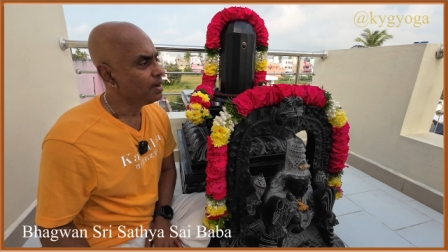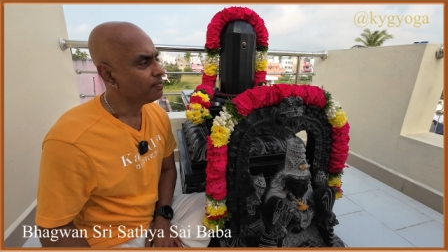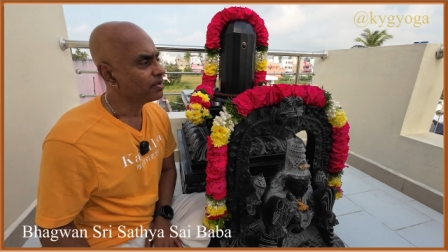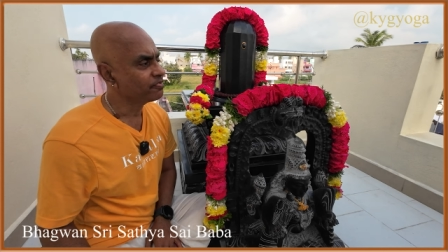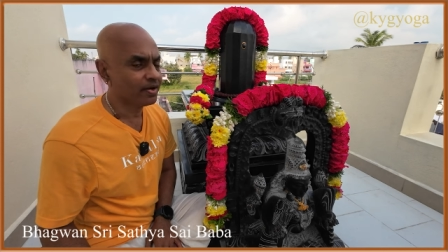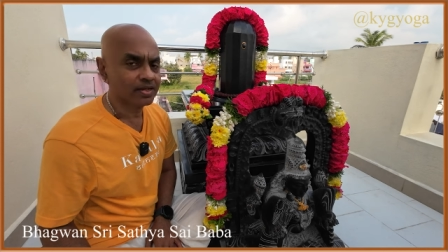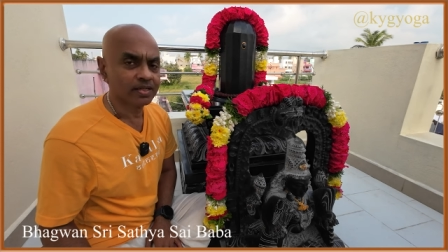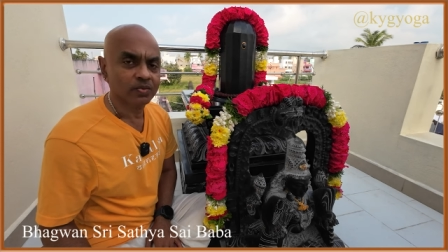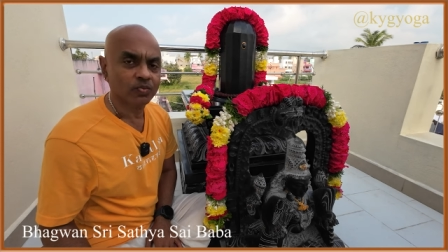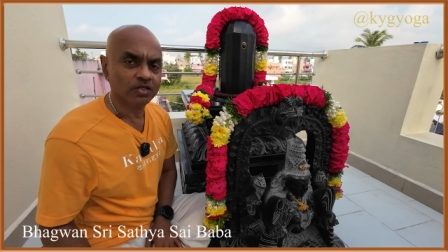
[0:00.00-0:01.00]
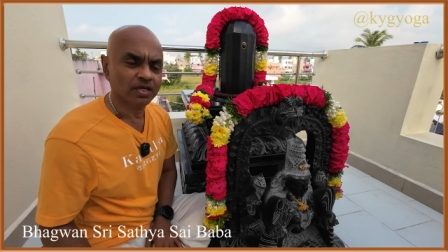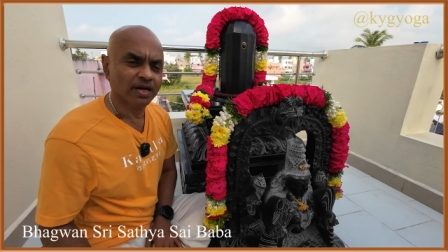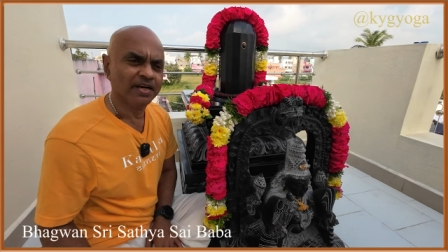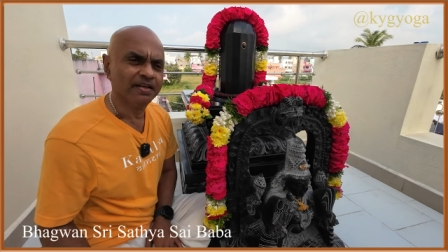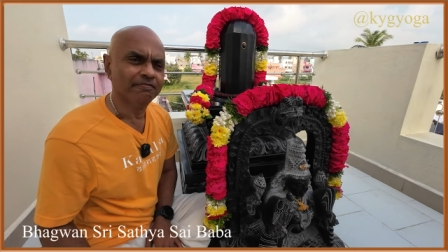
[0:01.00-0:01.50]
My father was
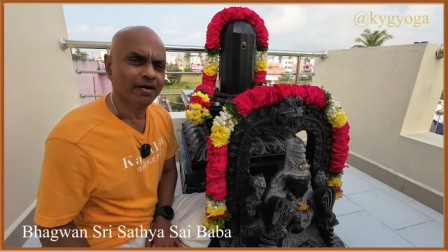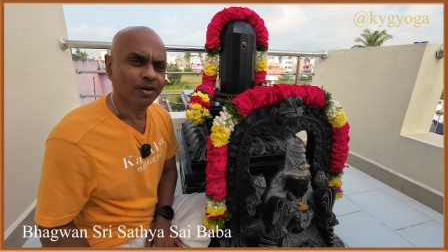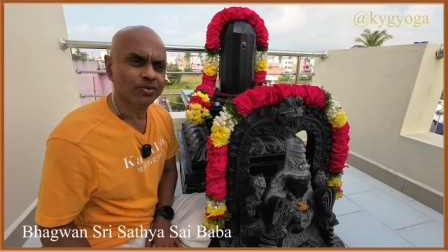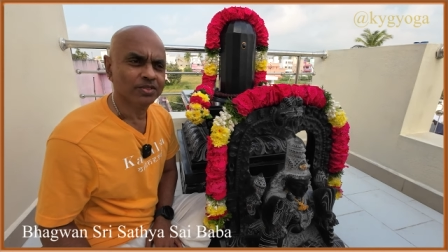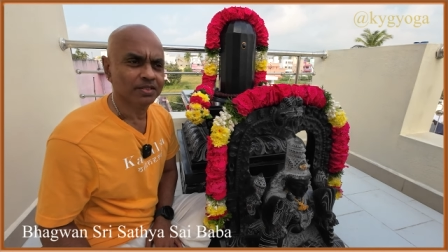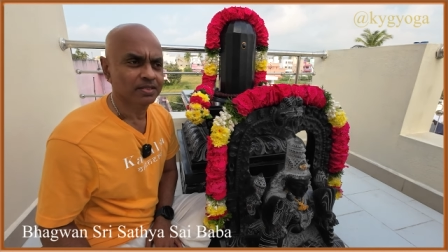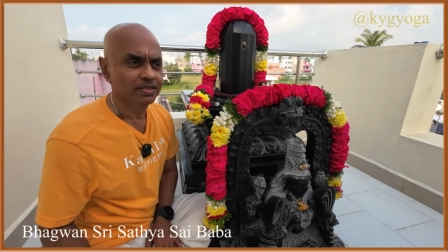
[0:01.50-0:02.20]
a devout,